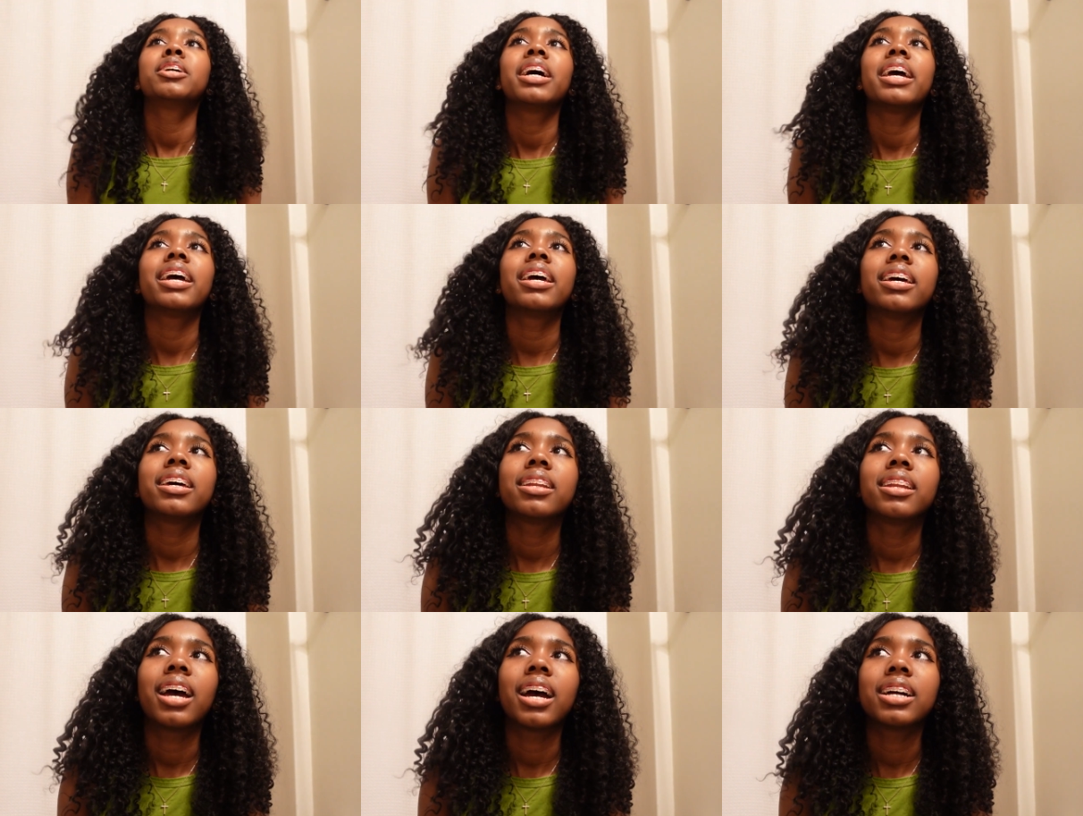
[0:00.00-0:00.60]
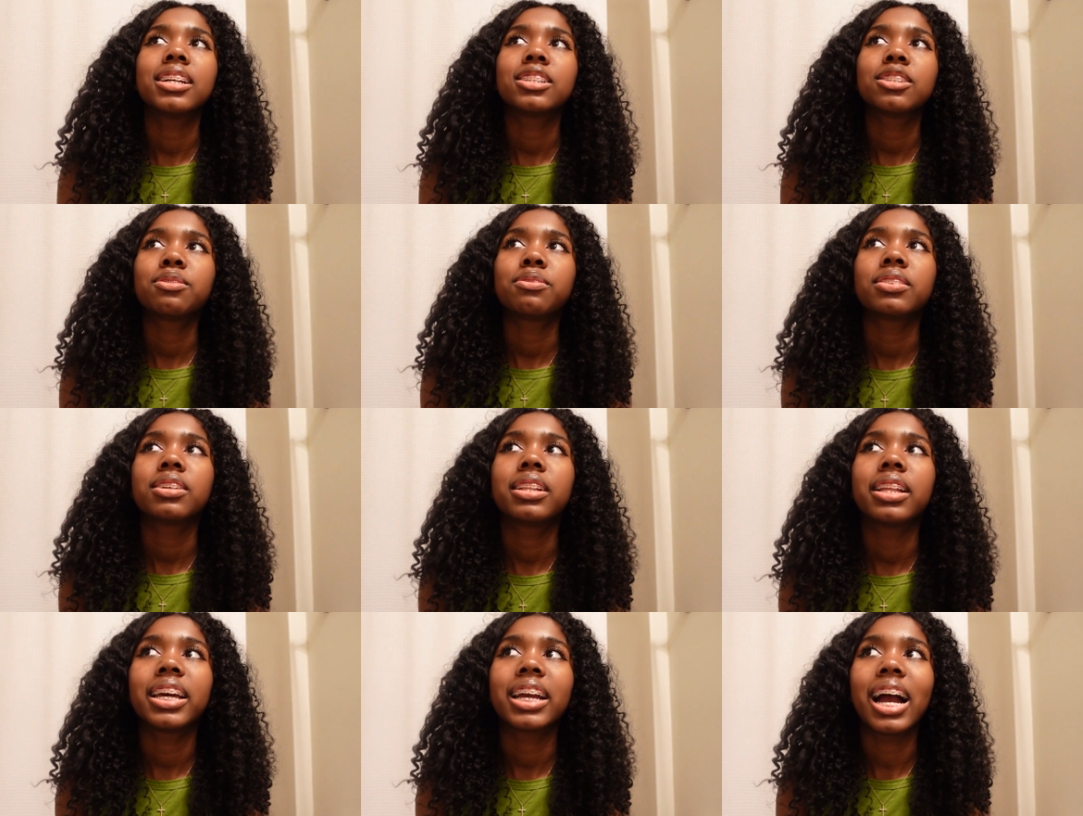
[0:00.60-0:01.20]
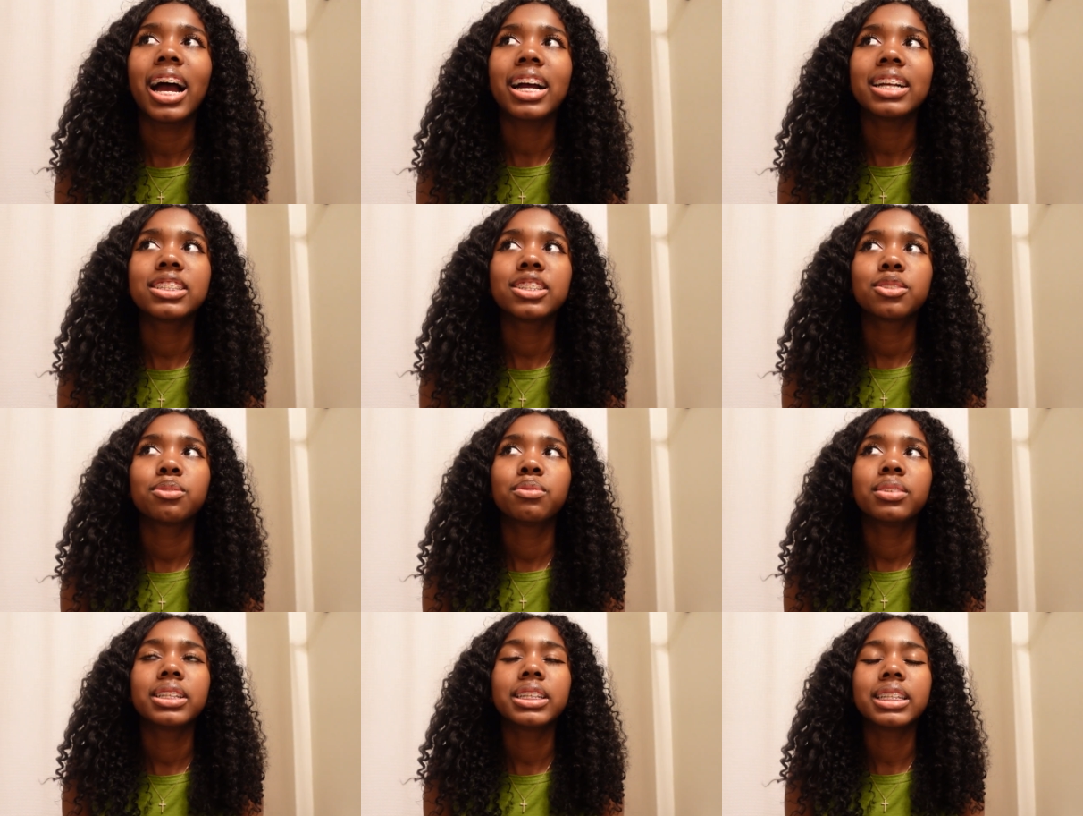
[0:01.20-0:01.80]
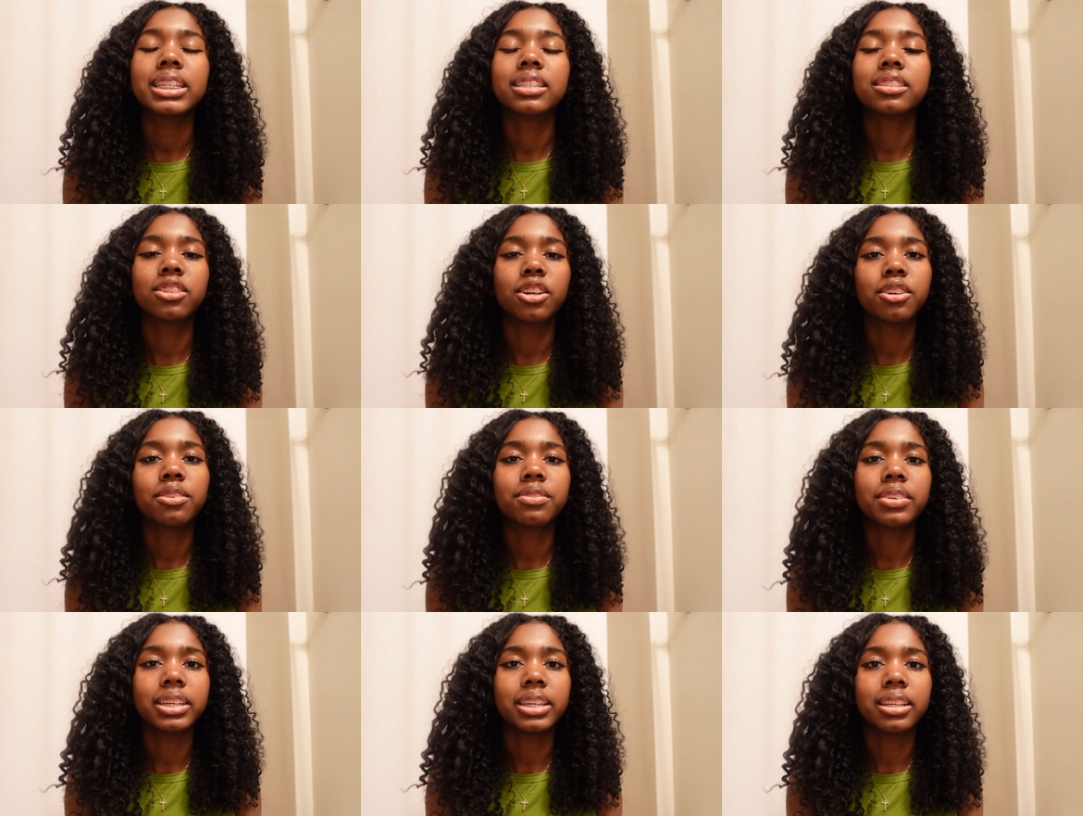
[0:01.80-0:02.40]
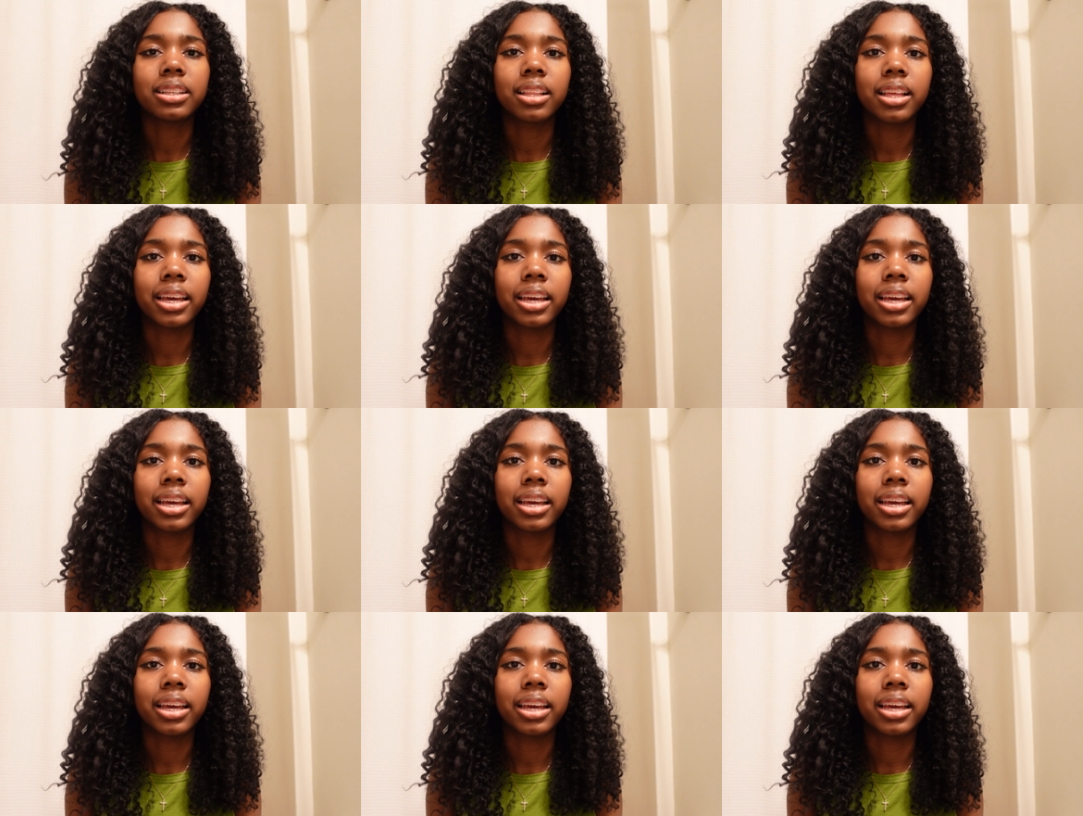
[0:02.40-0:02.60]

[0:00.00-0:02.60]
And I just feel like I just really deserve it.